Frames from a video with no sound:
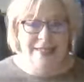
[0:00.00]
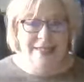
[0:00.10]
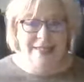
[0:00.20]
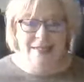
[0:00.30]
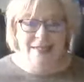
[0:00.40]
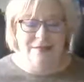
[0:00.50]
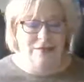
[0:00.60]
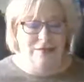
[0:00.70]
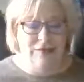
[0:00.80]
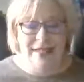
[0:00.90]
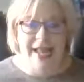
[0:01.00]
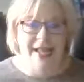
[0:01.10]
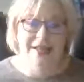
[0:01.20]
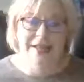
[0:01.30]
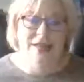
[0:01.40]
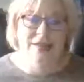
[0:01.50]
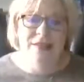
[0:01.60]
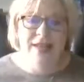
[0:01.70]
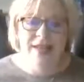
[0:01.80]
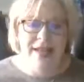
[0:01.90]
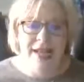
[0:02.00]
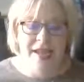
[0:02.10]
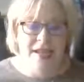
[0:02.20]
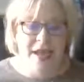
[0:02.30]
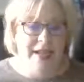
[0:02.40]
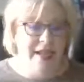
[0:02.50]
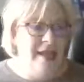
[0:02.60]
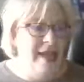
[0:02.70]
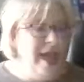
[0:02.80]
Like, it's really nasty outside today and yucky.